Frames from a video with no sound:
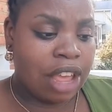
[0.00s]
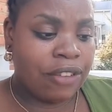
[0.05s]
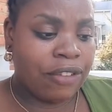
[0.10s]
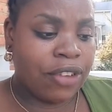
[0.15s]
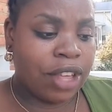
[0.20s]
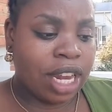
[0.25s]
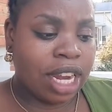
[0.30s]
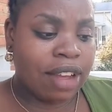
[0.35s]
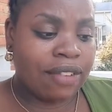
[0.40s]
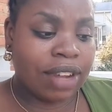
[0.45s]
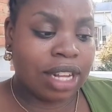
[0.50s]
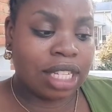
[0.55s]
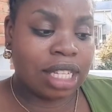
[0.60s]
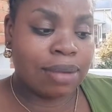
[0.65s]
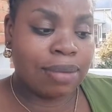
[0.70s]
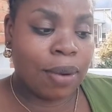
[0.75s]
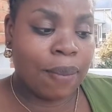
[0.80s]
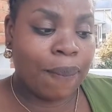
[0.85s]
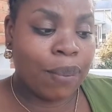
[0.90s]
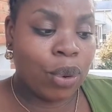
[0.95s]
If you never
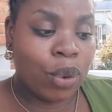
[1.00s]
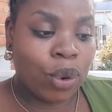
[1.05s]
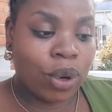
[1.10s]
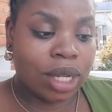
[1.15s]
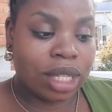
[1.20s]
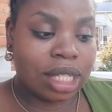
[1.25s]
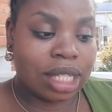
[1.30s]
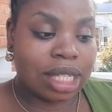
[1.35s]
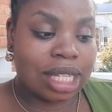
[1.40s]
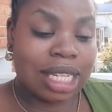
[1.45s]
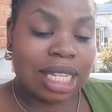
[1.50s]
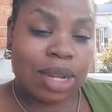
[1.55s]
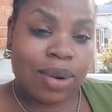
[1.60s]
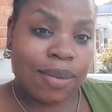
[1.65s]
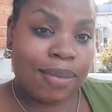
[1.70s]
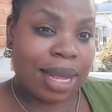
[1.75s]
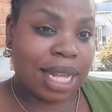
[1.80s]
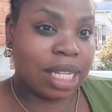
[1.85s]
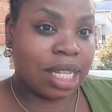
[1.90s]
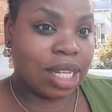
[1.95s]
see my post, this is
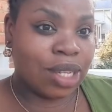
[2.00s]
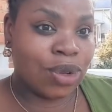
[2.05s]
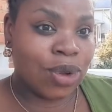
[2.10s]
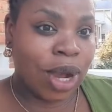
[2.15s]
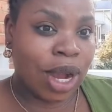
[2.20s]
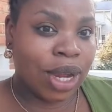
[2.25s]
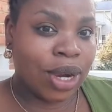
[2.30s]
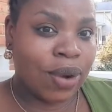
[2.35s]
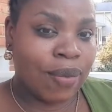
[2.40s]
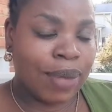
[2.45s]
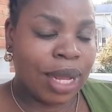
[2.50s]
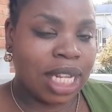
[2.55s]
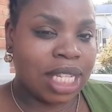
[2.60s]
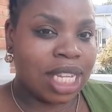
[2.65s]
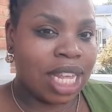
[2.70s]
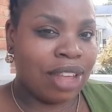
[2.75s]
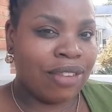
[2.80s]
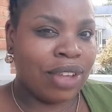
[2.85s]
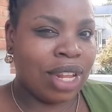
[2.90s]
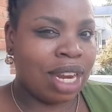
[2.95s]
what I said to her, you know. I
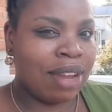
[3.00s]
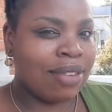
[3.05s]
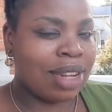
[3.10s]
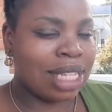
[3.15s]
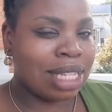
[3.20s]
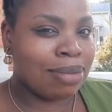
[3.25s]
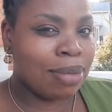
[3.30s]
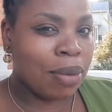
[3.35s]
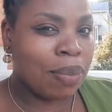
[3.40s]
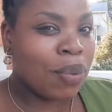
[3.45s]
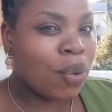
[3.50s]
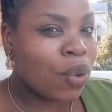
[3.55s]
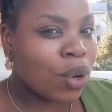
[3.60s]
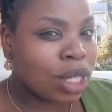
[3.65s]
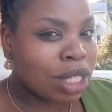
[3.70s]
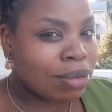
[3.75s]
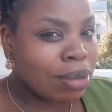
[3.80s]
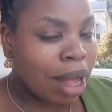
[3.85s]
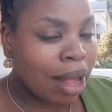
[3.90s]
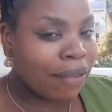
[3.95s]
say, if you never see my
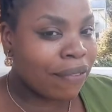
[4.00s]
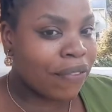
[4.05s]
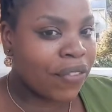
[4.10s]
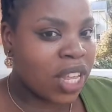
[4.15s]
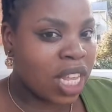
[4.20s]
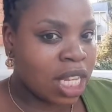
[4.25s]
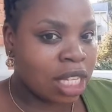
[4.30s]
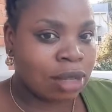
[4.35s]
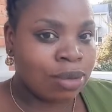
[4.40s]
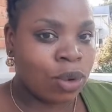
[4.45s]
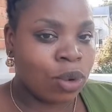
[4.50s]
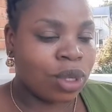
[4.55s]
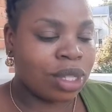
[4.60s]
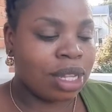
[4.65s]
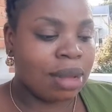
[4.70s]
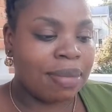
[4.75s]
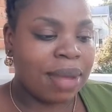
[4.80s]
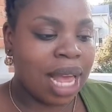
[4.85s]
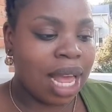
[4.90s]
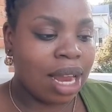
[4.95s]
post on
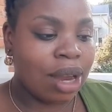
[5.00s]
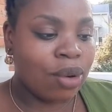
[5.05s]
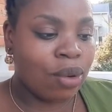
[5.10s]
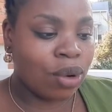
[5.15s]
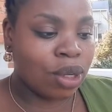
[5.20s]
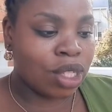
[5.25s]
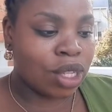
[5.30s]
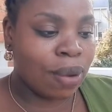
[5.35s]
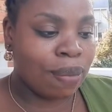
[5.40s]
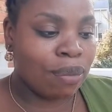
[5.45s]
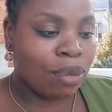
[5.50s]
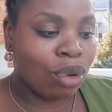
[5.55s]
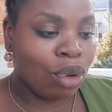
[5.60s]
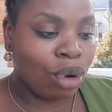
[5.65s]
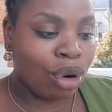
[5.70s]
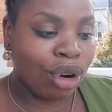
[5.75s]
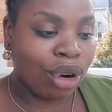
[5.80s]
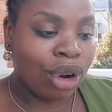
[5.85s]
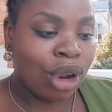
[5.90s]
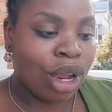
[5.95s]
Facebook, so me I look some
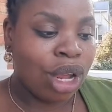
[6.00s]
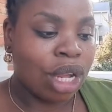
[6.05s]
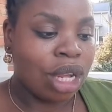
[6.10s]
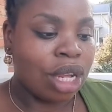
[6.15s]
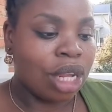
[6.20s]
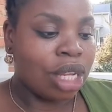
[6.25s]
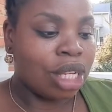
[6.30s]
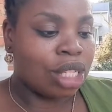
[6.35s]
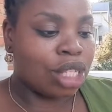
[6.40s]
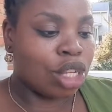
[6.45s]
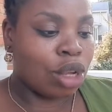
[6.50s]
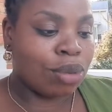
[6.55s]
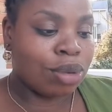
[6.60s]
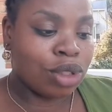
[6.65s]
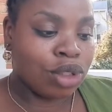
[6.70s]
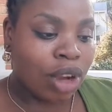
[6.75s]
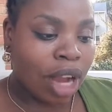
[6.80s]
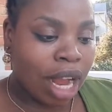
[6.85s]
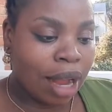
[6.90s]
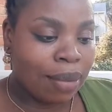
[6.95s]
more
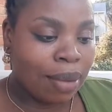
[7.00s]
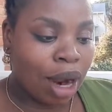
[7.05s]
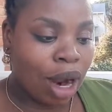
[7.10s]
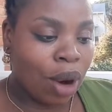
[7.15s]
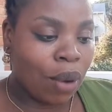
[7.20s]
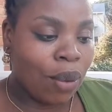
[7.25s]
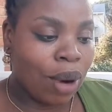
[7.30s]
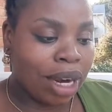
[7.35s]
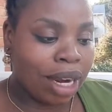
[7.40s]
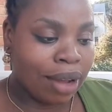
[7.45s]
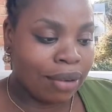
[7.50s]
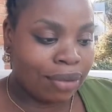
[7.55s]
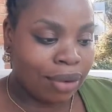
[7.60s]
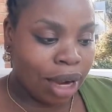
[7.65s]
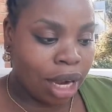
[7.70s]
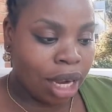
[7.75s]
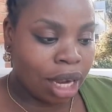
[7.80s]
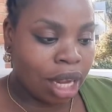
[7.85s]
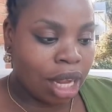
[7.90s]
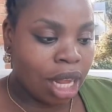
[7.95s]
subscriber or
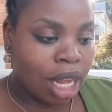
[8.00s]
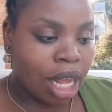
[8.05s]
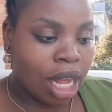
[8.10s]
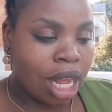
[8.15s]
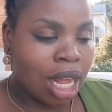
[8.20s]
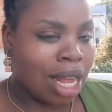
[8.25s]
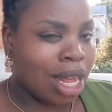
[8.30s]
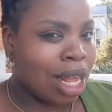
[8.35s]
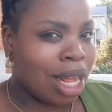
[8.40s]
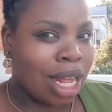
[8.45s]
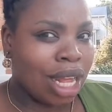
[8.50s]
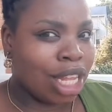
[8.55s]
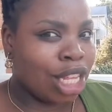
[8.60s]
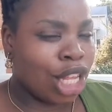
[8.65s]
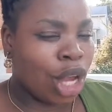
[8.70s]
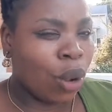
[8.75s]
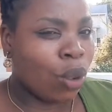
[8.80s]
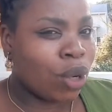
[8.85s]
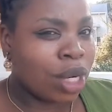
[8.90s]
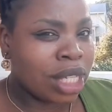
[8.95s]
whatever.
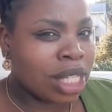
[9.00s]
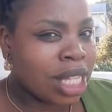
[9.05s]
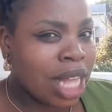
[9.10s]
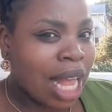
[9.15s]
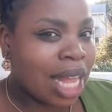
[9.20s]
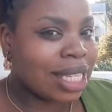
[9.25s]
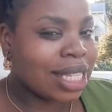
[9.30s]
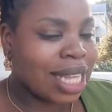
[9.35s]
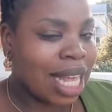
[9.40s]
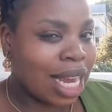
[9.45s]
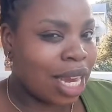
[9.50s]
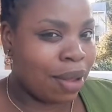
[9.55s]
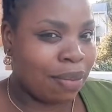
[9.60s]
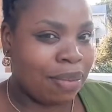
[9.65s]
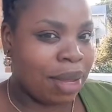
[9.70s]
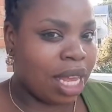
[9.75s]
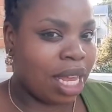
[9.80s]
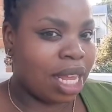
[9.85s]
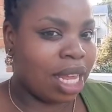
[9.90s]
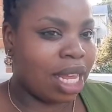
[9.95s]
You wouldn't start
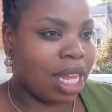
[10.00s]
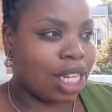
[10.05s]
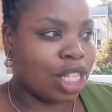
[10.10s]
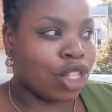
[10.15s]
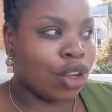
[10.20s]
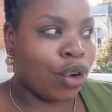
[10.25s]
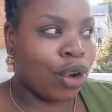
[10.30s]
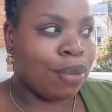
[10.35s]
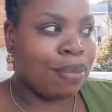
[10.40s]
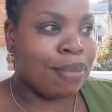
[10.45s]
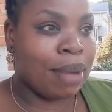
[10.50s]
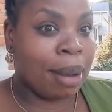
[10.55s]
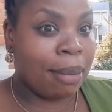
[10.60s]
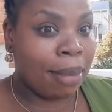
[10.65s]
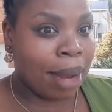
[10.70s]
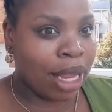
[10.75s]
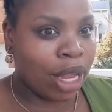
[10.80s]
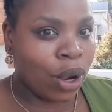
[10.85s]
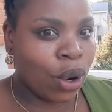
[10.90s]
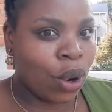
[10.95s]
telling me to
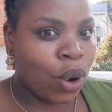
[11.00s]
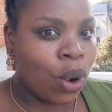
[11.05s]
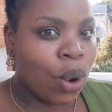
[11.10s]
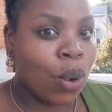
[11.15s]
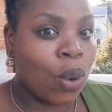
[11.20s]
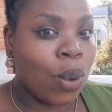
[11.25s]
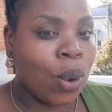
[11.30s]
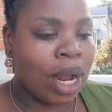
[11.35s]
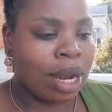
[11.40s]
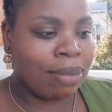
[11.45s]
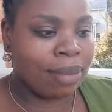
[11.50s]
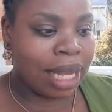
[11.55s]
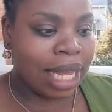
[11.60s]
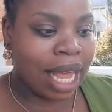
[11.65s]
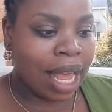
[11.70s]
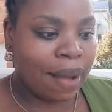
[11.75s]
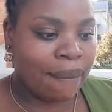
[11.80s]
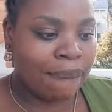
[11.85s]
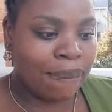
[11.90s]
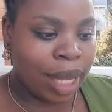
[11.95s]
remember you when me
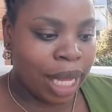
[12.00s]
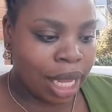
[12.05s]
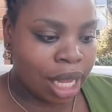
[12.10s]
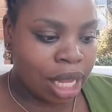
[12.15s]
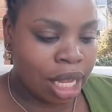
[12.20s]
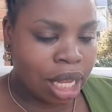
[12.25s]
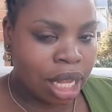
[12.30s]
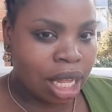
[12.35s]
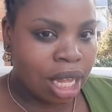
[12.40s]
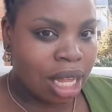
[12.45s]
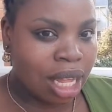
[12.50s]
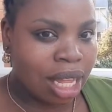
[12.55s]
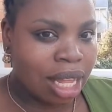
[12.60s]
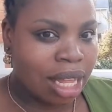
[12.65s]
get big.